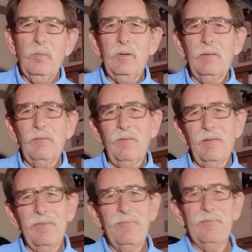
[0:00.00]

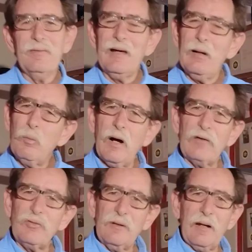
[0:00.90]
Well, I
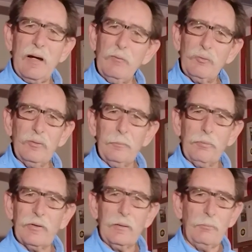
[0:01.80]
watched it. I was really
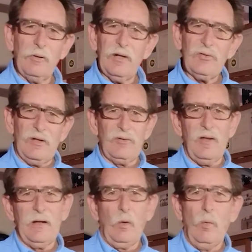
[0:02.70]
pretty impressed. I
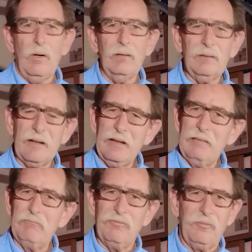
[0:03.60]
saw the quality,
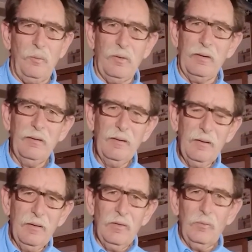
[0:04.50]
and for
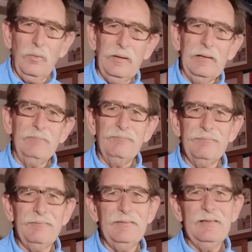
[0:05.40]
what,
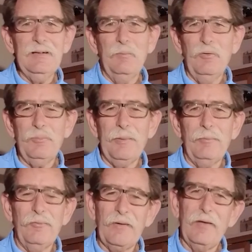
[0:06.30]
you know, most
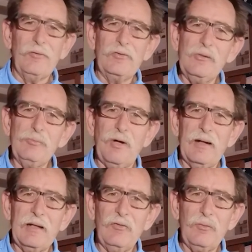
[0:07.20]
people say is a cheap
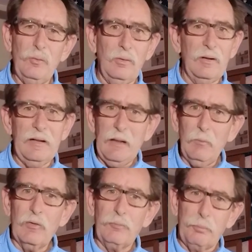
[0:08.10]
Chinese tool,
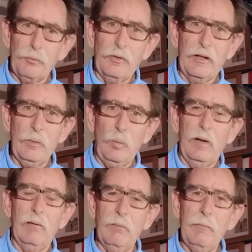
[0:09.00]
it was pretty
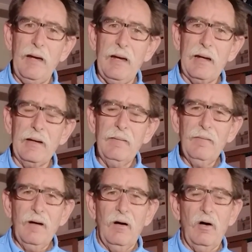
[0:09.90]
well made.
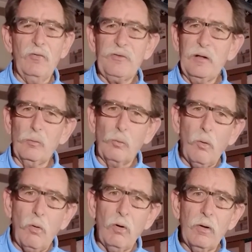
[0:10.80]
All steel
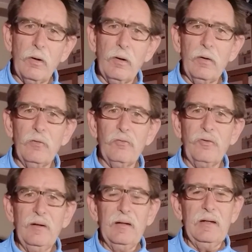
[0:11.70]

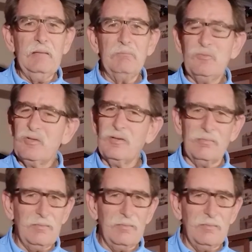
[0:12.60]
rollers. It,